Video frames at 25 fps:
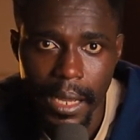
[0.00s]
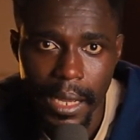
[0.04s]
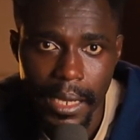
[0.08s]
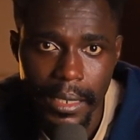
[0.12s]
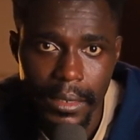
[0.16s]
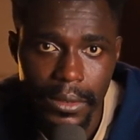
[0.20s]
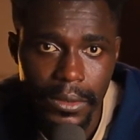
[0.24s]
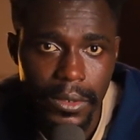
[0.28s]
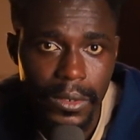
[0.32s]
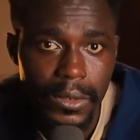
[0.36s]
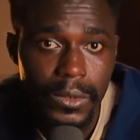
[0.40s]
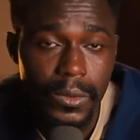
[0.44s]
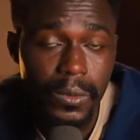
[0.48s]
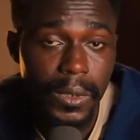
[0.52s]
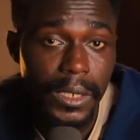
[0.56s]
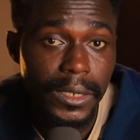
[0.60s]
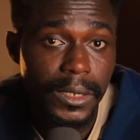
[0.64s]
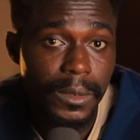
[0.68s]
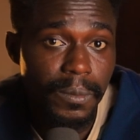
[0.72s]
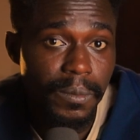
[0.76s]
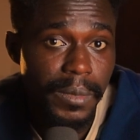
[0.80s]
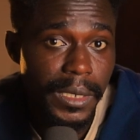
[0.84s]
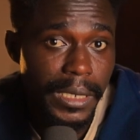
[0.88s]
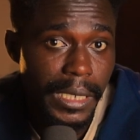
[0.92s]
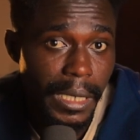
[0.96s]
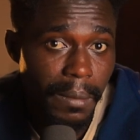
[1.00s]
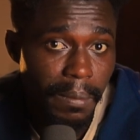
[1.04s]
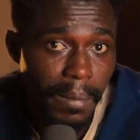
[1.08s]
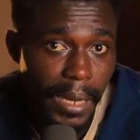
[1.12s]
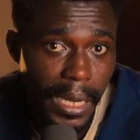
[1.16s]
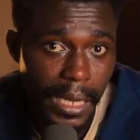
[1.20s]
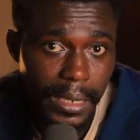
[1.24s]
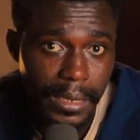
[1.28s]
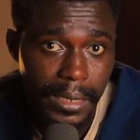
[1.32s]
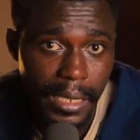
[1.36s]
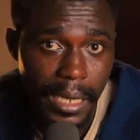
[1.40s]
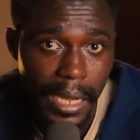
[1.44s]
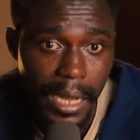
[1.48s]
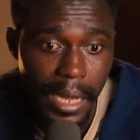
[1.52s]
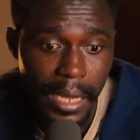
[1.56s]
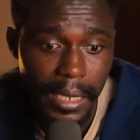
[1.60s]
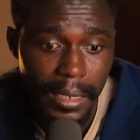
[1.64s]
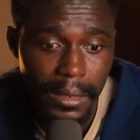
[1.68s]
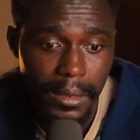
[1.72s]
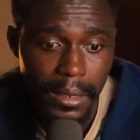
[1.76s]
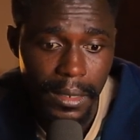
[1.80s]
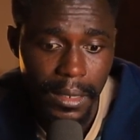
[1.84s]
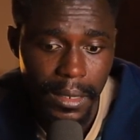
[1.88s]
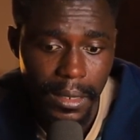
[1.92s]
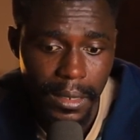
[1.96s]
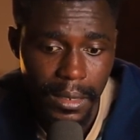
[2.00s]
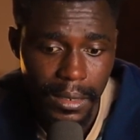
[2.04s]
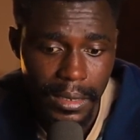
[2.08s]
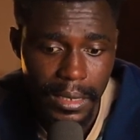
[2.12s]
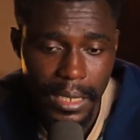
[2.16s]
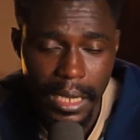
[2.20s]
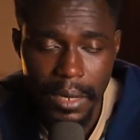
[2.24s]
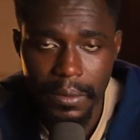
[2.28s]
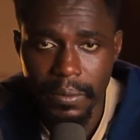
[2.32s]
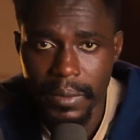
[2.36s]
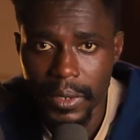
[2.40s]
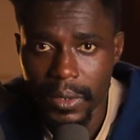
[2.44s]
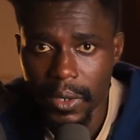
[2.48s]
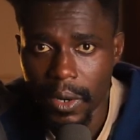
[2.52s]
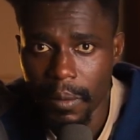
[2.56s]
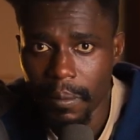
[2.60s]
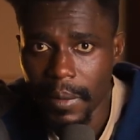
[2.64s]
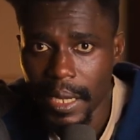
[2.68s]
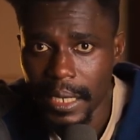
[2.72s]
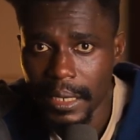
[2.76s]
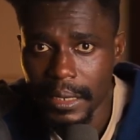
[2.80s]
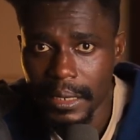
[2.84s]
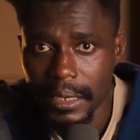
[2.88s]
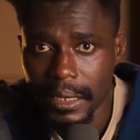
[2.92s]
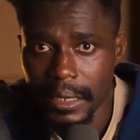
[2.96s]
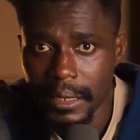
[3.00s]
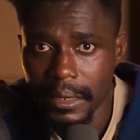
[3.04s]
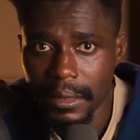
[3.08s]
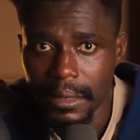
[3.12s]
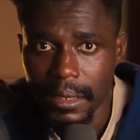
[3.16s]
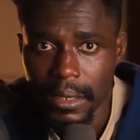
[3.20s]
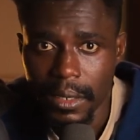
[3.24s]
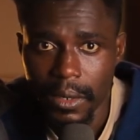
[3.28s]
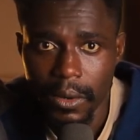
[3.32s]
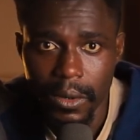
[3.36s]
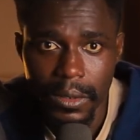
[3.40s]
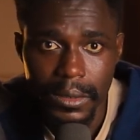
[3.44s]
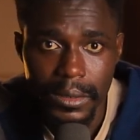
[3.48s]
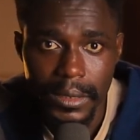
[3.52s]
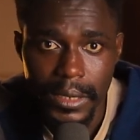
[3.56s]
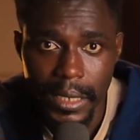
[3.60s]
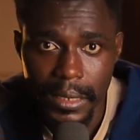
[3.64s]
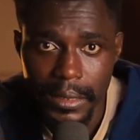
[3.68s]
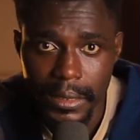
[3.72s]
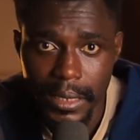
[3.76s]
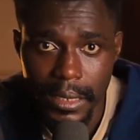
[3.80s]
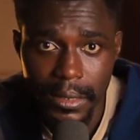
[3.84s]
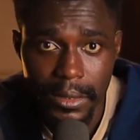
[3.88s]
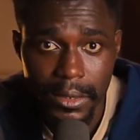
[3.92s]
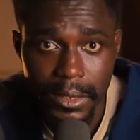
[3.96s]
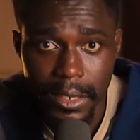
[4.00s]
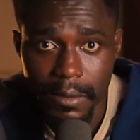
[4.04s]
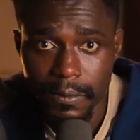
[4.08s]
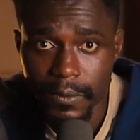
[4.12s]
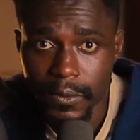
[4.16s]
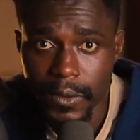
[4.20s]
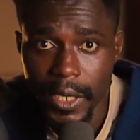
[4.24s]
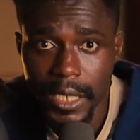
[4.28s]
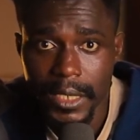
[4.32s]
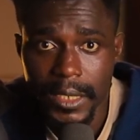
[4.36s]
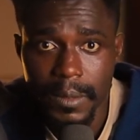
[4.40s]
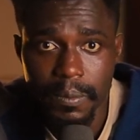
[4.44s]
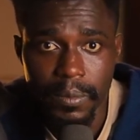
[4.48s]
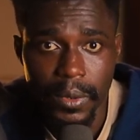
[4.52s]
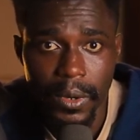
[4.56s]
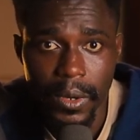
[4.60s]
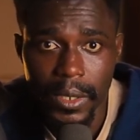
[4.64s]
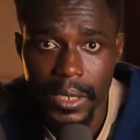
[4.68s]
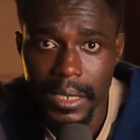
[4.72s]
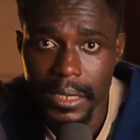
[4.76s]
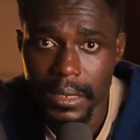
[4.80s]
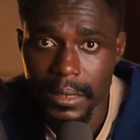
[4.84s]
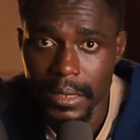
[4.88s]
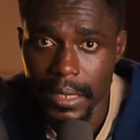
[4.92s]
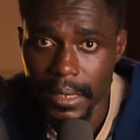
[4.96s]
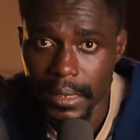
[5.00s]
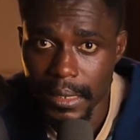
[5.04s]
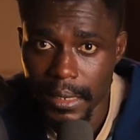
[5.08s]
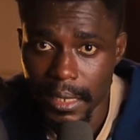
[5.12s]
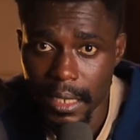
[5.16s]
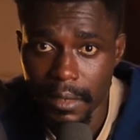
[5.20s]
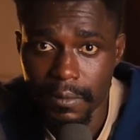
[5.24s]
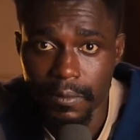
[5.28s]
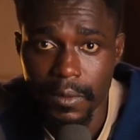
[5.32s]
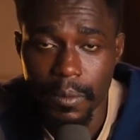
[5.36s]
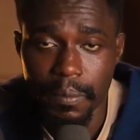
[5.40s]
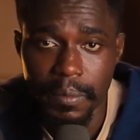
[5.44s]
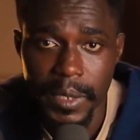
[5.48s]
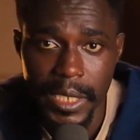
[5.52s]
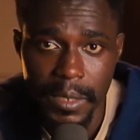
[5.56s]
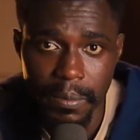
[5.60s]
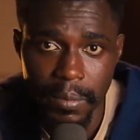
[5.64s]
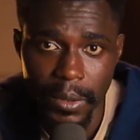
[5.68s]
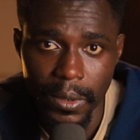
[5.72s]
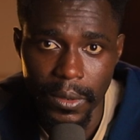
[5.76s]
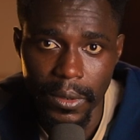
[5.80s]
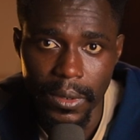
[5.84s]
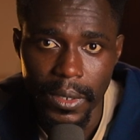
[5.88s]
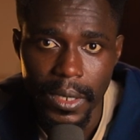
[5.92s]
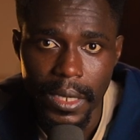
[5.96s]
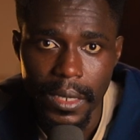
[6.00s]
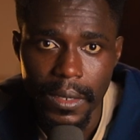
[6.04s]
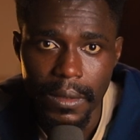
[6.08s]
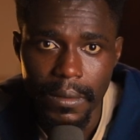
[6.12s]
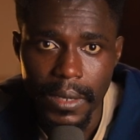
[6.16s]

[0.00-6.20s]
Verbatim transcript: I don't want to be the bad guy here recommending untested softwares, plugins, and stuff for people.